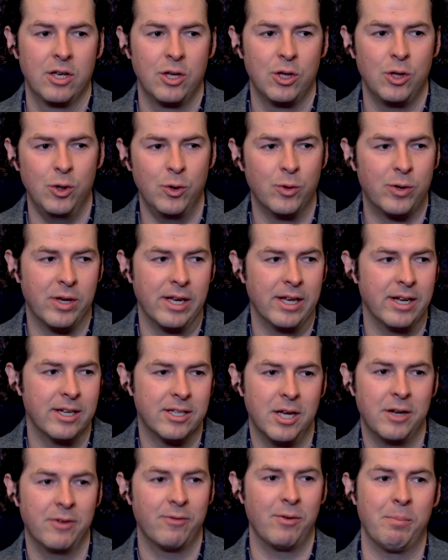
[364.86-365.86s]
you can get a
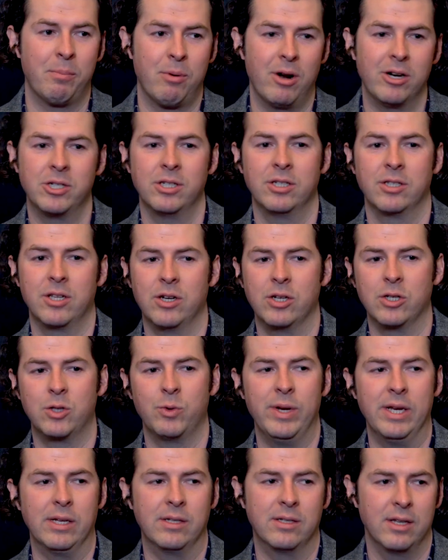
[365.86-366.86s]
ton of impressions on a
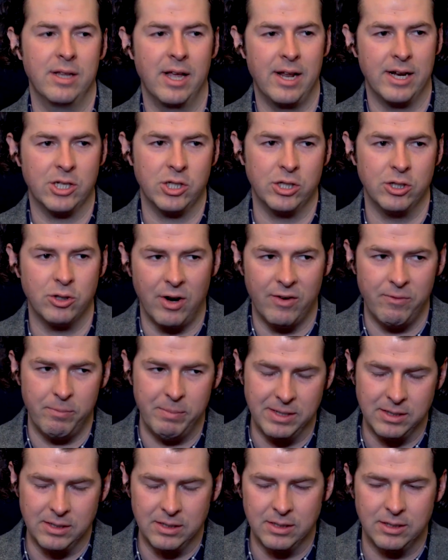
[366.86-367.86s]
tweet. Did that actually drive
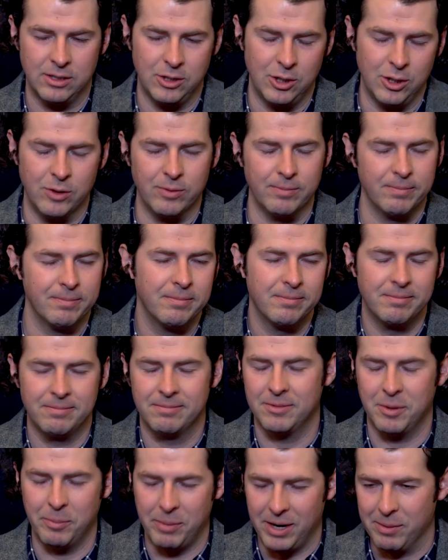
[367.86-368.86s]
business?
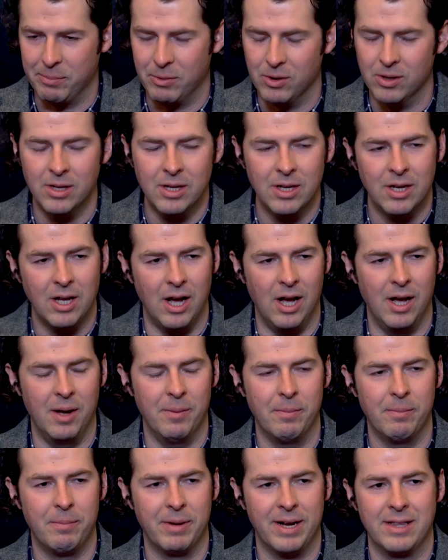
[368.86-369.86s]
Debatable.
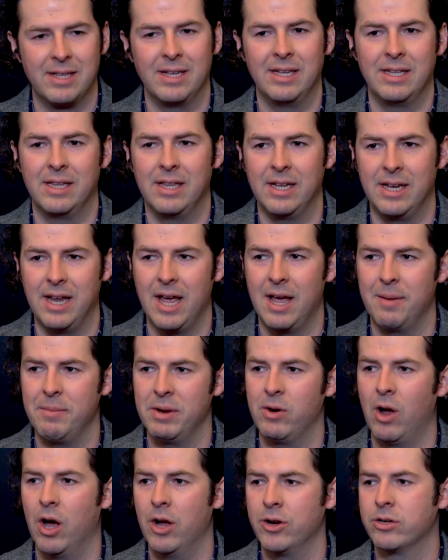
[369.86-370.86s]
But at the end of the day, I
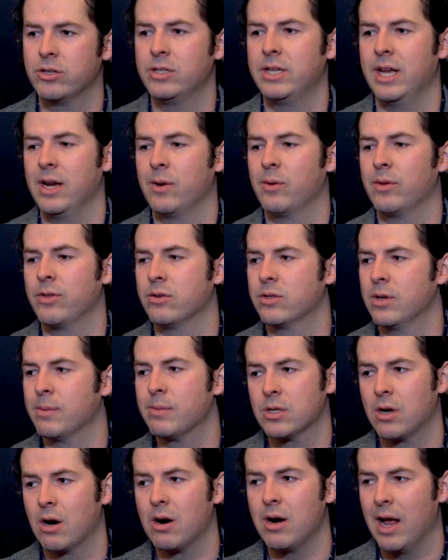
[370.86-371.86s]
mean, understanding what those
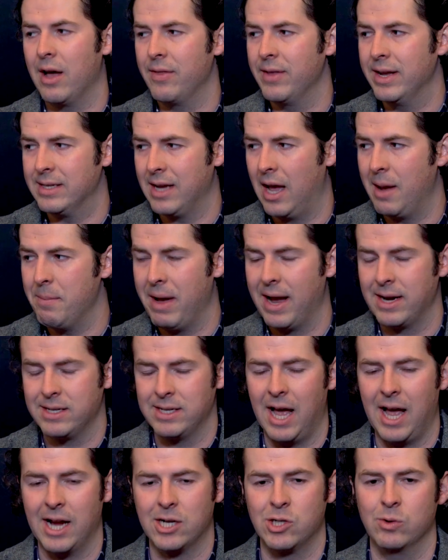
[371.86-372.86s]
numbers are and how they tie back
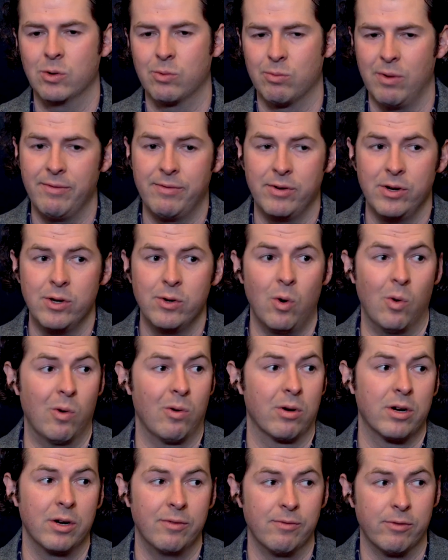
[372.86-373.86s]
to actual revenue
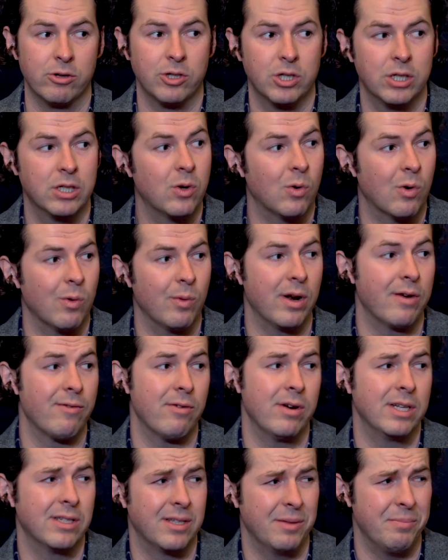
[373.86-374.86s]
or conversion or whatever
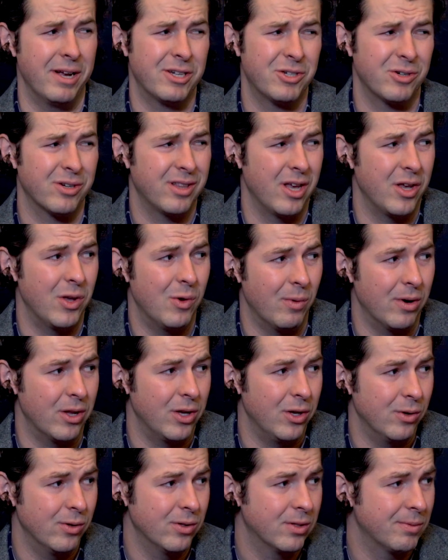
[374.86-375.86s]
it is, the metric that you want to
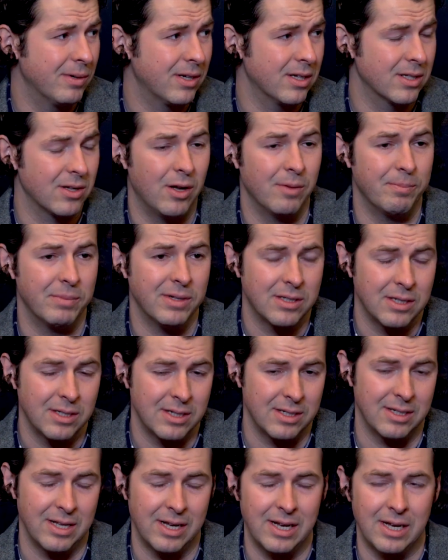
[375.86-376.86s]
use, because all
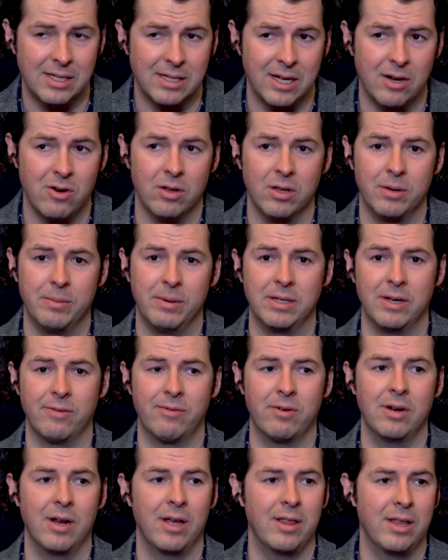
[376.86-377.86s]
businesses, like I said, are a little bit
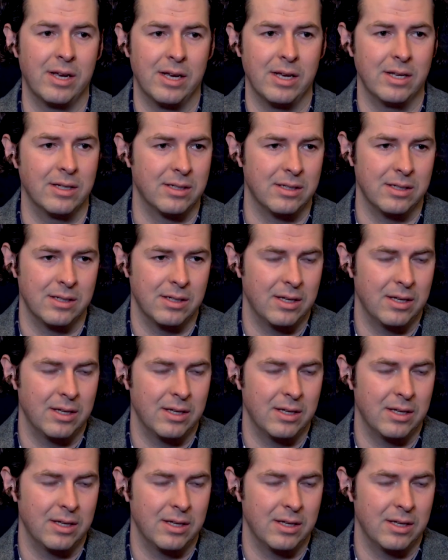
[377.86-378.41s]
different, I think is